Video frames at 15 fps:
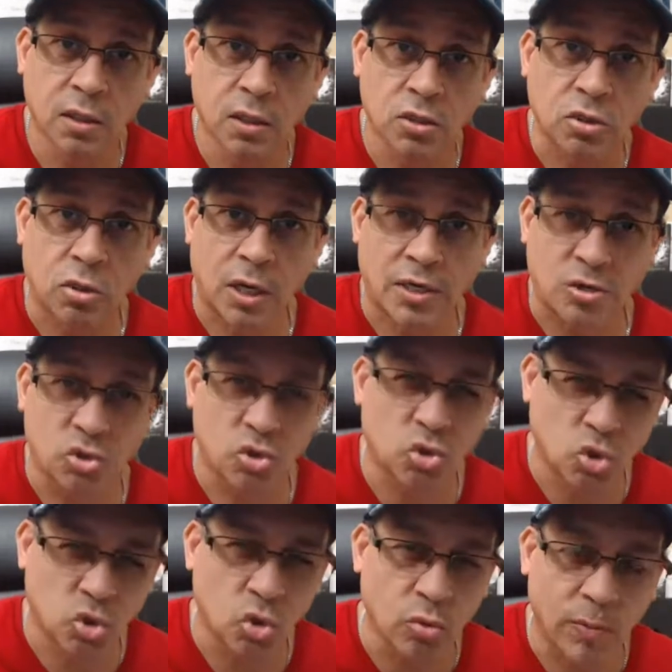So I
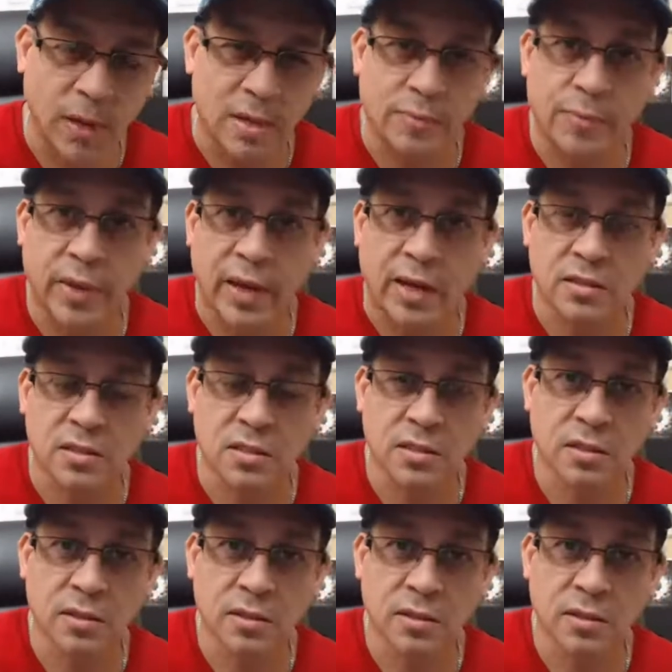do my best.